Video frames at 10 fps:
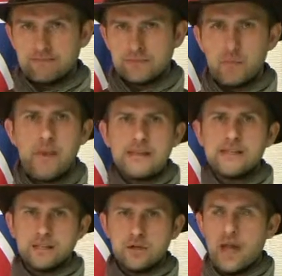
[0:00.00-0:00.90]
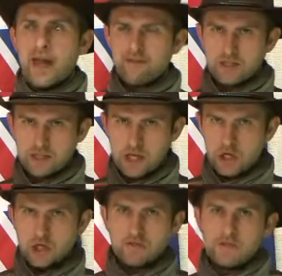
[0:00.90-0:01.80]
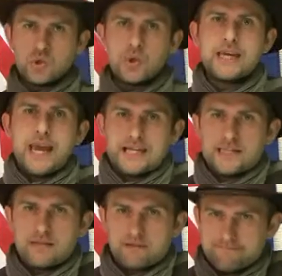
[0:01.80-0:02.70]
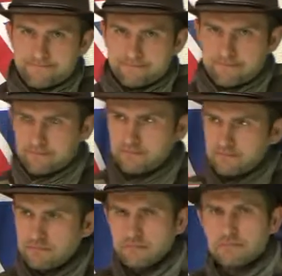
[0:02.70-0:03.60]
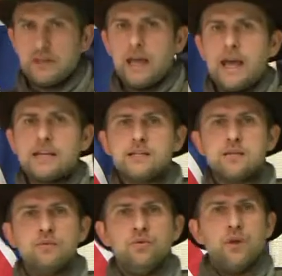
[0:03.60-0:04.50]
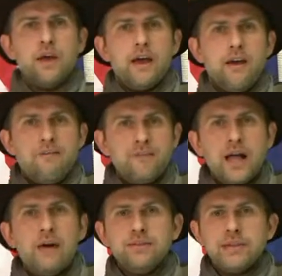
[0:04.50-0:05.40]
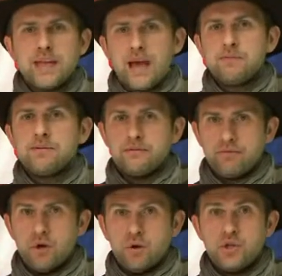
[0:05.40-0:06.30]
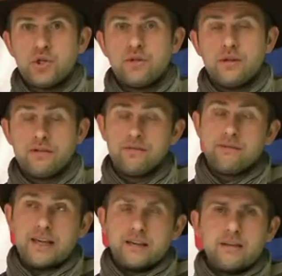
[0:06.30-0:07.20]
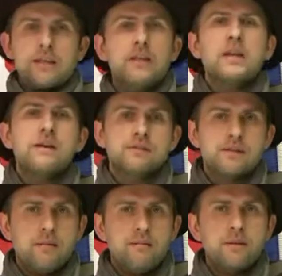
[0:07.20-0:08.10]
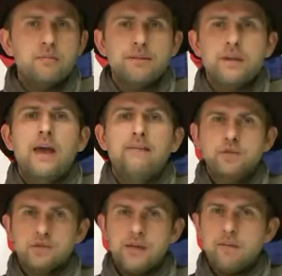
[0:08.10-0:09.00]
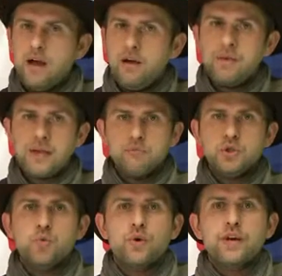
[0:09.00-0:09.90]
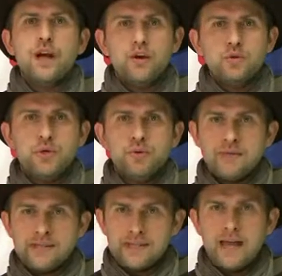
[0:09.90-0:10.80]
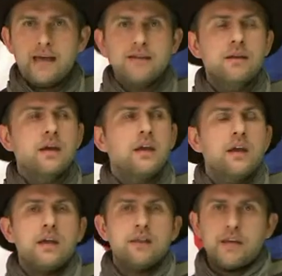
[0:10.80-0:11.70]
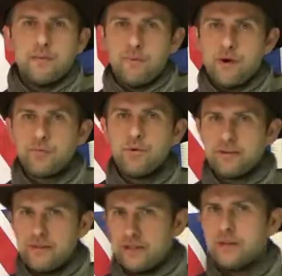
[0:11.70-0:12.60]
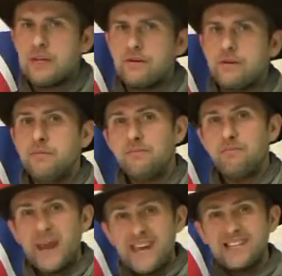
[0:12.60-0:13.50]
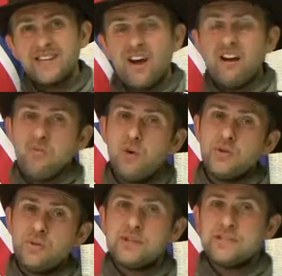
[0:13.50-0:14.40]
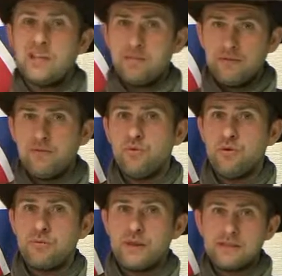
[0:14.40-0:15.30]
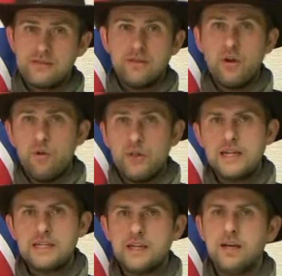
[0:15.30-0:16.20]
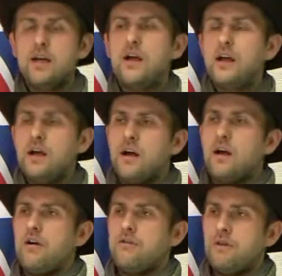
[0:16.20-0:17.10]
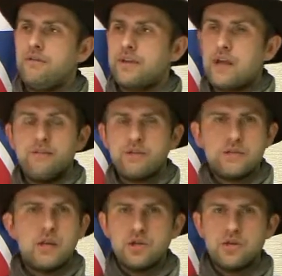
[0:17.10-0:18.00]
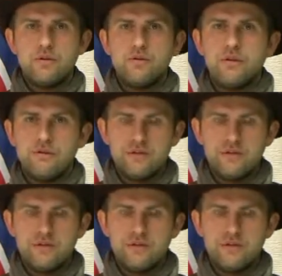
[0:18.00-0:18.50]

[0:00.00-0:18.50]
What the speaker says: So basically you have to teach them to guess and to fill out the gaps of knowledge, that like they didn't hear something, but they have to somehow be able to work out what was said in that part where they didn't hear it, based on what was said before, based on the whole idea of the conversation, of